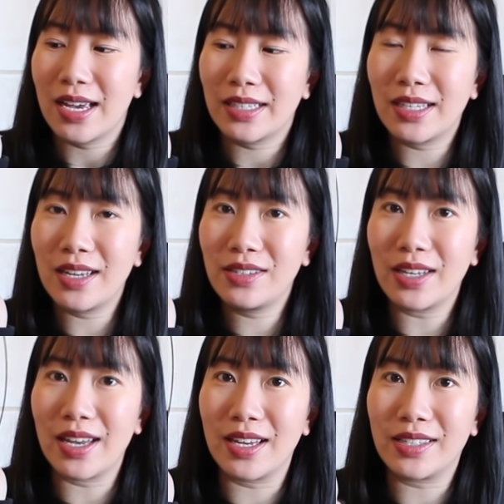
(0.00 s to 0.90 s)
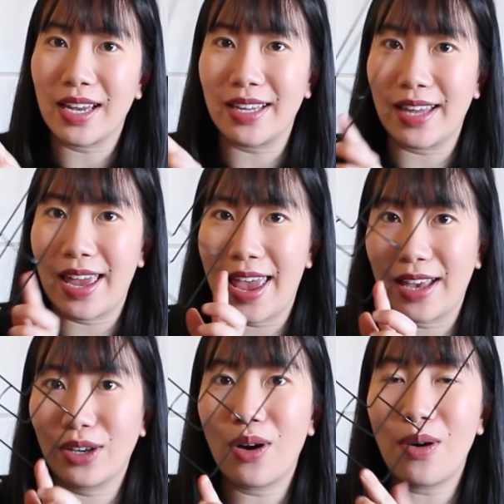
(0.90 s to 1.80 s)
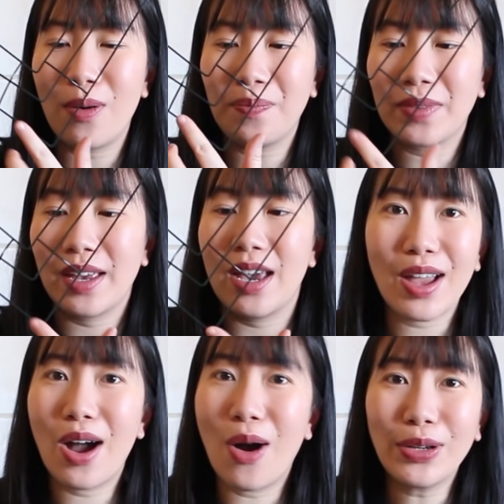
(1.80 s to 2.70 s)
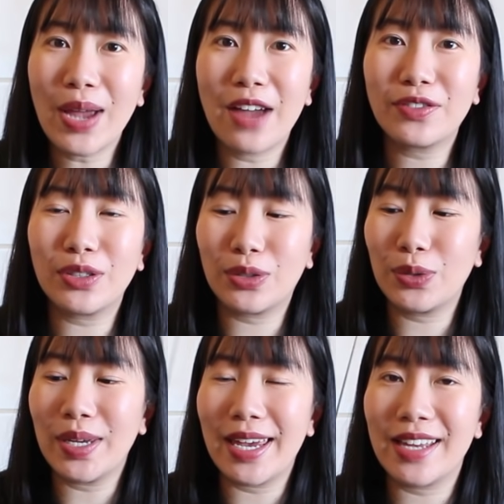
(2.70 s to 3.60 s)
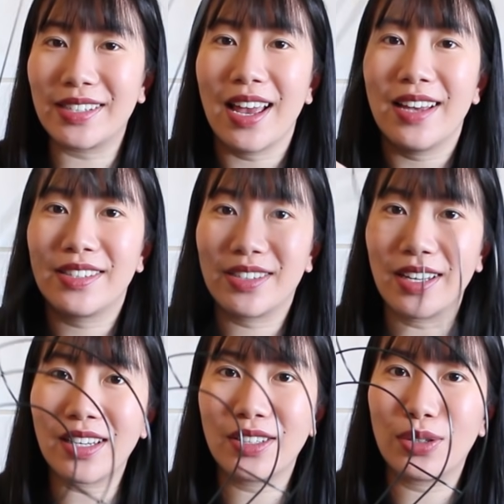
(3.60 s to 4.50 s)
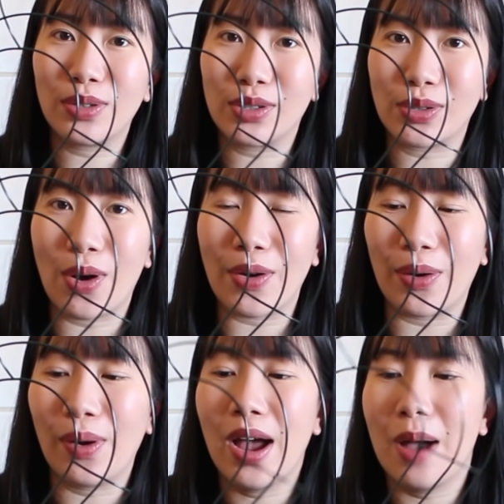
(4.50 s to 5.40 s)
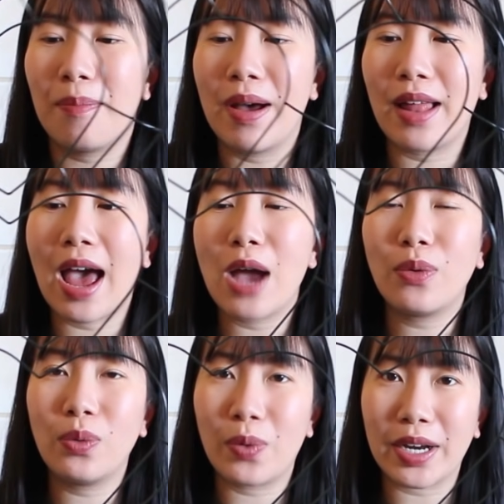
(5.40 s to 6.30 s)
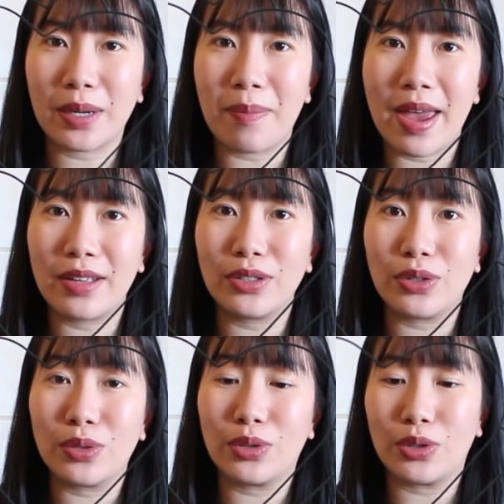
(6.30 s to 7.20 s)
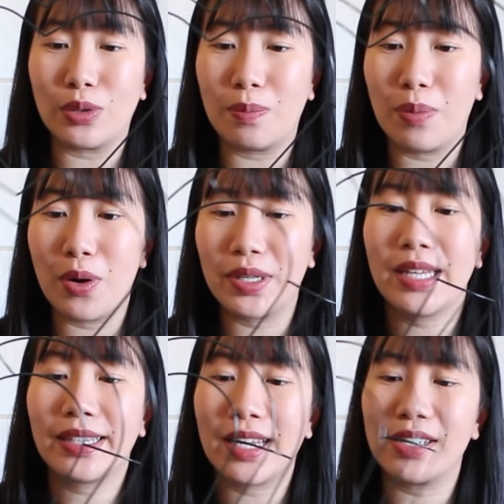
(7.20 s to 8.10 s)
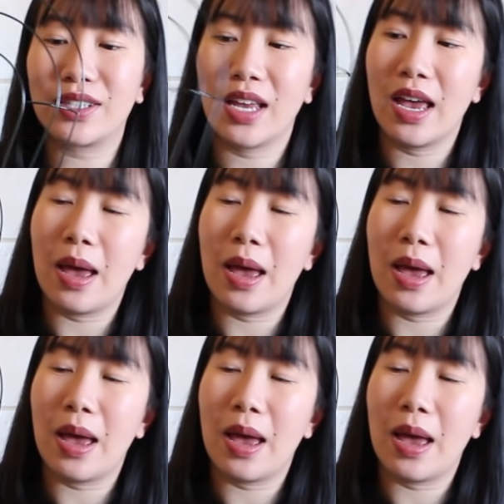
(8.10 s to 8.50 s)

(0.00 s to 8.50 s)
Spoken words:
this is an angle. All you have to do is stick it to the soil. But I would recommend you to put this